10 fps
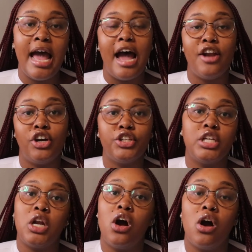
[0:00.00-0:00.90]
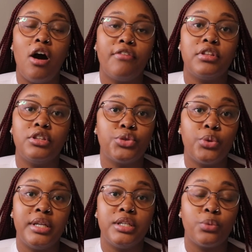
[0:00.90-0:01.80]
and not too long after the
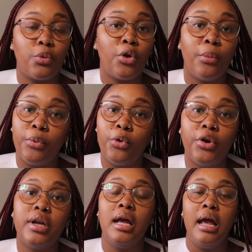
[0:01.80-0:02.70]
twins were born,